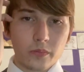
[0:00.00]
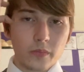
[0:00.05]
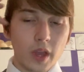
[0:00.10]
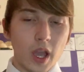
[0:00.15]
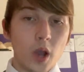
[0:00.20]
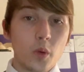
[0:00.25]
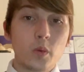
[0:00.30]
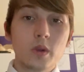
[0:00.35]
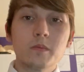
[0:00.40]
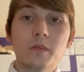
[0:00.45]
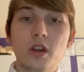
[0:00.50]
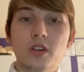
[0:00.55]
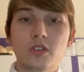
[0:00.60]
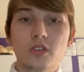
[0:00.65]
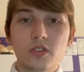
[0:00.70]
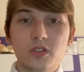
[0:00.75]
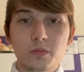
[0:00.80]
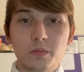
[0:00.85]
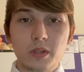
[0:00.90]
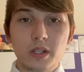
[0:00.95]
how we
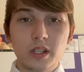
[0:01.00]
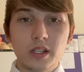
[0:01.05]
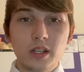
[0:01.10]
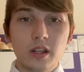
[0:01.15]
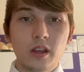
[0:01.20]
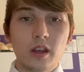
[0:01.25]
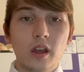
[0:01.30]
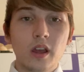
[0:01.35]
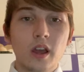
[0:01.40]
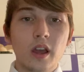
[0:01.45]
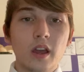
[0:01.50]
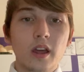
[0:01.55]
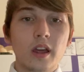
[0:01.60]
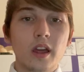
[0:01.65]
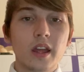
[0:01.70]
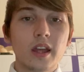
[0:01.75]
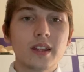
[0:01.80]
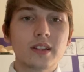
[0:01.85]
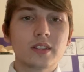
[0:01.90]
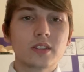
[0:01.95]
measure speed,
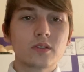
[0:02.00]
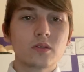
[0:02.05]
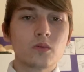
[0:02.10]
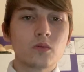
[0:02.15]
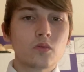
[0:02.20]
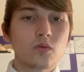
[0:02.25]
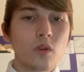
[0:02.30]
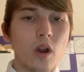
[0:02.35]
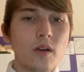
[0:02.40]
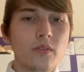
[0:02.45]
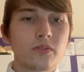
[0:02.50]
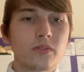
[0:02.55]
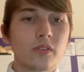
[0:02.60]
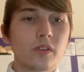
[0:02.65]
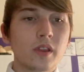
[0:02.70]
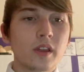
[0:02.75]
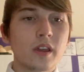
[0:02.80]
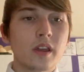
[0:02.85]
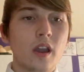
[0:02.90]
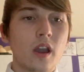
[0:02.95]
it's
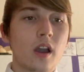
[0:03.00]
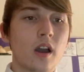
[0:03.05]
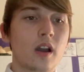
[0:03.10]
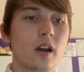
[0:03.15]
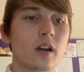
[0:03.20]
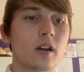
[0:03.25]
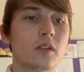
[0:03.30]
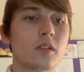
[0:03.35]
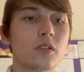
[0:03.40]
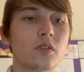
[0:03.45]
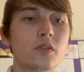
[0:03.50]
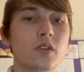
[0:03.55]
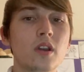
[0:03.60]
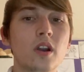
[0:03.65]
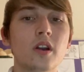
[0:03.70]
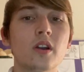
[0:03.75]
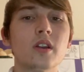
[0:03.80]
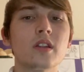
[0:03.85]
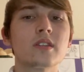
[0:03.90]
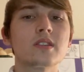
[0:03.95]
roughly
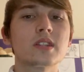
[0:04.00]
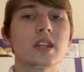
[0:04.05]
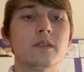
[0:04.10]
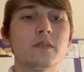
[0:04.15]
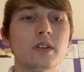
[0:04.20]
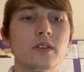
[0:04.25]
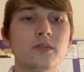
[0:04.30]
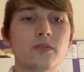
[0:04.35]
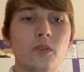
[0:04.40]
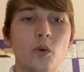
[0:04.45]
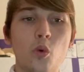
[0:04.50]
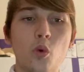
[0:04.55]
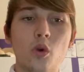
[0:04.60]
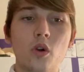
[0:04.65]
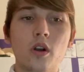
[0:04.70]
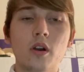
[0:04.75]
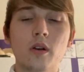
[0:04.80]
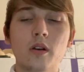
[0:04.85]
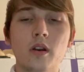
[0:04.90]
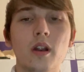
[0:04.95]

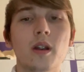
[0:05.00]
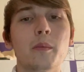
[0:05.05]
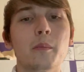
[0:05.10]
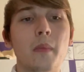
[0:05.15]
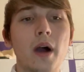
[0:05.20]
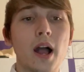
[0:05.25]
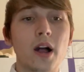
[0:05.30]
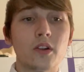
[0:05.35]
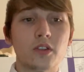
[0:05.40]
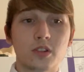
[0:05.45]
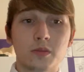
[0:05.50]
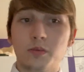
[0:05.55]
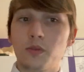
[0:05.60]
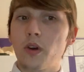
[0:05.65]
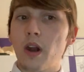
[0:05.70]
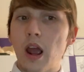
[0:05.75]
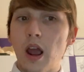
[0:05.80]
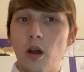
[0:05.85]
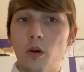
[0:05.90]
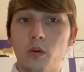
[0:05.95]
374 miles
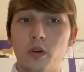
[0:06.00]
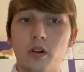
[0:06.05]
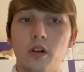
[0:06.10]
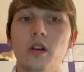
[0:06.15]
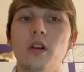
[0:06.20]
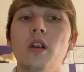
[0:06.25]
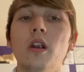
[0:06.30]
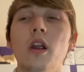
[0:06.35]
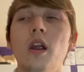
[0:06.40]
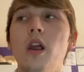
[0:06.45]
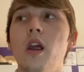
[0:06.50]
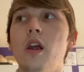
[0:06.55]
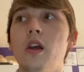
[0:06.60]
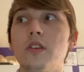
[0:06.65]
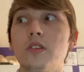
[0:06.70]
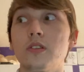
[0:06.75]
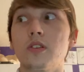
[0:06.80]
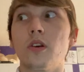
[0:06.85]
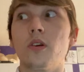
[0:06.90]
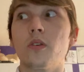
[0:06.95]
per hour.
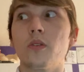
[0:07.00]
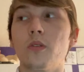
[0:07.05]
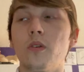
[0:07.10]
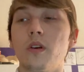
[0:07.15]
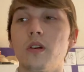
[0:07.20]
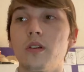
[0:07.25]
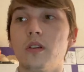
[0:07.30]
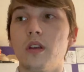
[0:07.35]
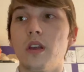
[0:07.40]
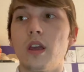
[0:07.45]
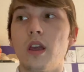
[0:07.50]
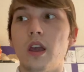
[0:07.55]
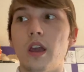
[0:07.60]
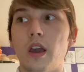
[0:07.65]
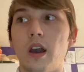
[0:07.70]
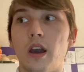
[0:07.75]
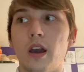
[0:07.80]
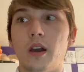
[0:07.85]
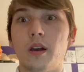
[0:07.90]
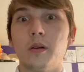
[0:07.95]
So
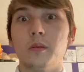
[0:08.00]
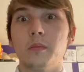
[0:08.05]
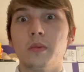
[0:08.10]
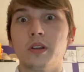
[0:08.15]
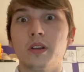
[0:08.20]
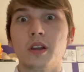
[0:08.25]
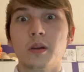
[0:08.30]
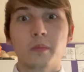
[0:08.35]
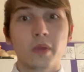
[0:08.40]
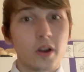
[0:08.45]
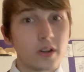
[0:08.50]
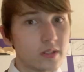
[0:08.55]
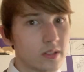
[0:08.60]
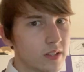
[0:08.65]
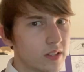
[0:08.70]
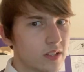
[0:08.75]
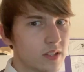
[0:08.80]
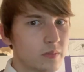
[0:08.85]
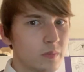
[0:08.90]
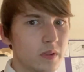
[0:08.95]
in
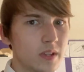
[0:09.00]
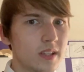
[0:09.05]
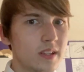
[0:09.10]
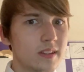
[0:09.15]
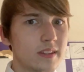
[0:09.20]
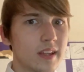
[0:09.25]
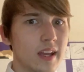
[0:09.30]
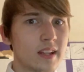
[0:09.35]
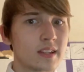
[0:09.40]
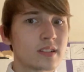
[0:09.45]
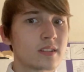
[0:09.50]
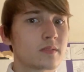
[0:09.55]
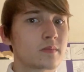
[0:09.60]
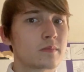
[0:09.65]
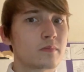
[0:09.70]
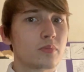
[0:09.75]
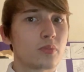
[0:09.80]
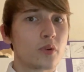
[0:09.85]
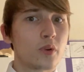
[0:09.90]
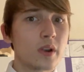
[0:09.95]
comparison to speed, that's
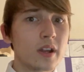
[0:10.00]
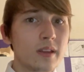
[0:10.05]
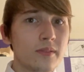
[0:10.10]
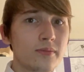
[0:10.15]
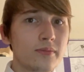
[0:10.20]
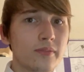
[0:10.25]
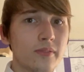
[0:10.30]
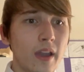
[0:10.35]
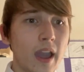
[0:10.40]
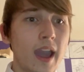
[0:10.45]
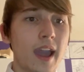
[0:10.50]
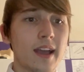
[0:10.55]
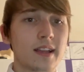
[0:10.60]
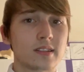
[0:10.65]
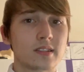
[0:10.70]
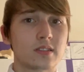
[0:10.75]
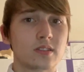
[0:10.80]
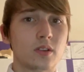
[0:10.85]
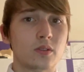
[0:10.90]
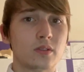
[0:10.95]
pretty
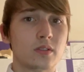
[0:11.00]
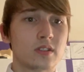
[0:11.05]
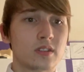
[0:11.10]
fast, so to